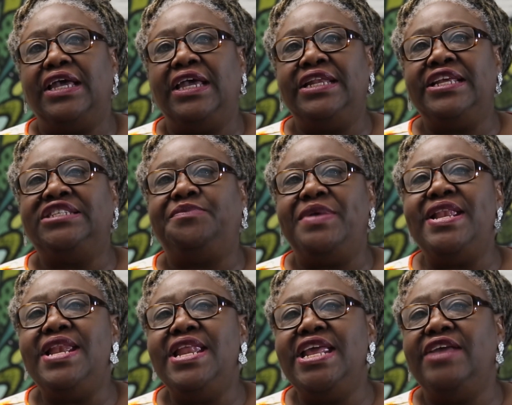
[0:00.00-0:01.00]
It is
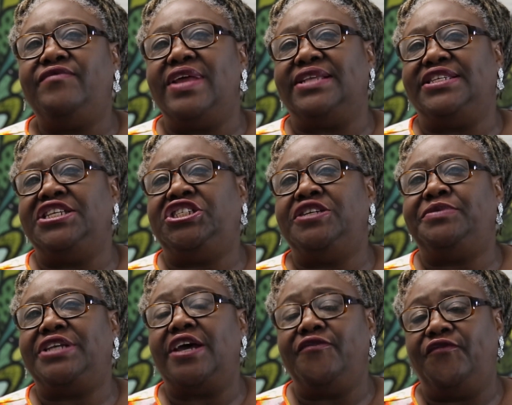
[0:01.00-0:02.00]
believed that
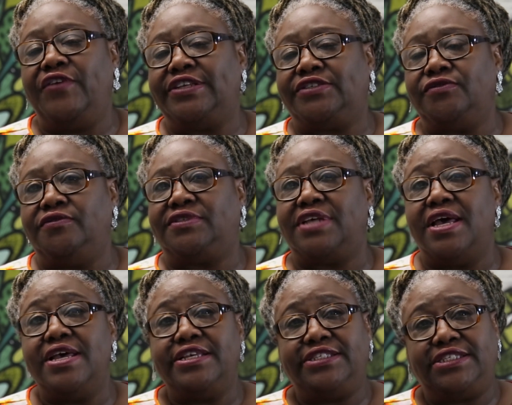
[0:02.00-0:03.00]
Egyptian vessels
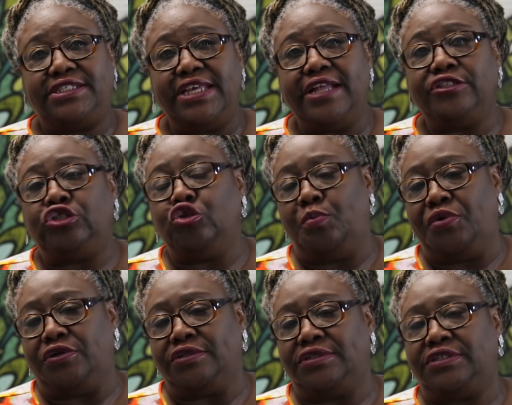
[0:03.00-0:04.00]
sailed to
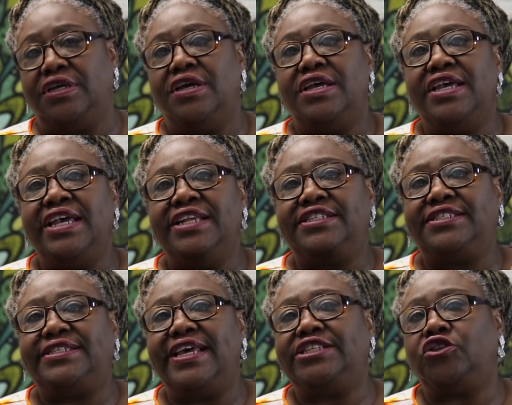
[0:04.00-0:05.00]
Punt in
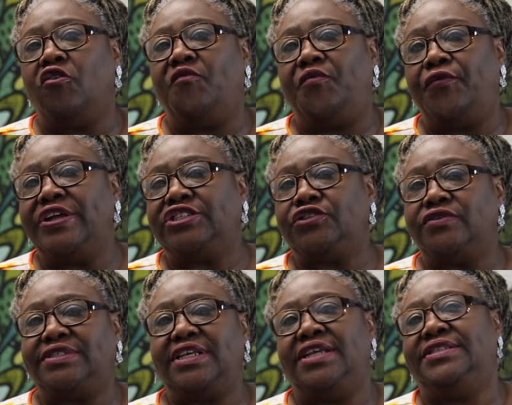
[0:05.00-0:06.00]
search of
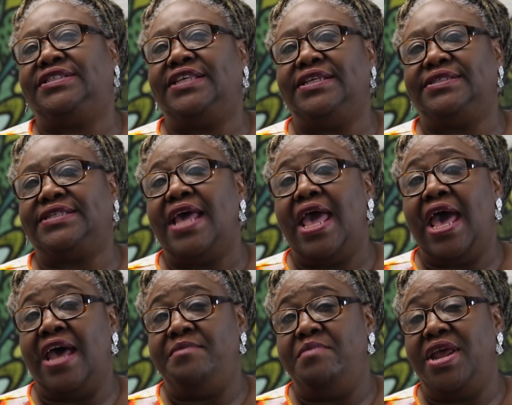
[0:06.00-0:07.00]
precious incense
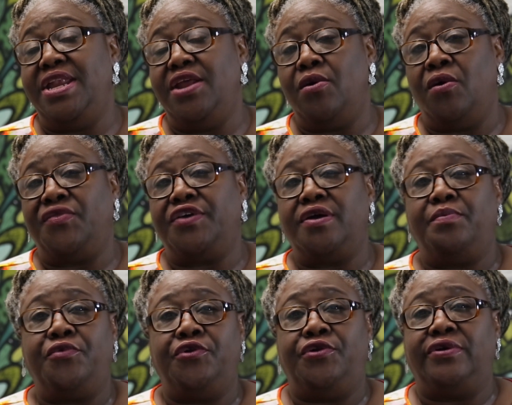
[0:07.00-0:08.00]
and many other
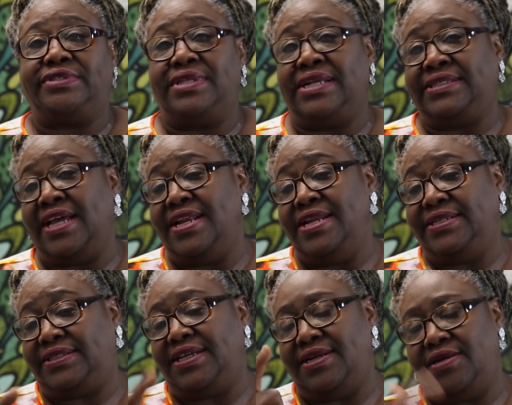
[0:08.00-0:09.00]
products that I
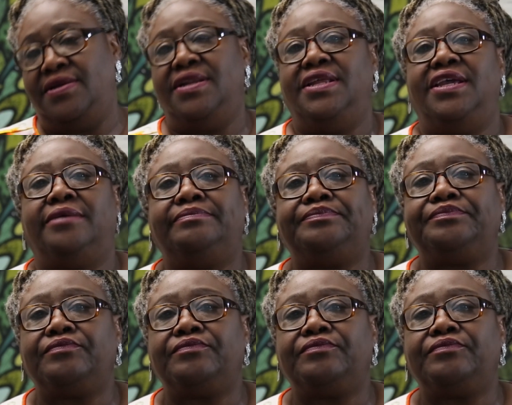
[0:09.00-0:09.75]
listed earlier.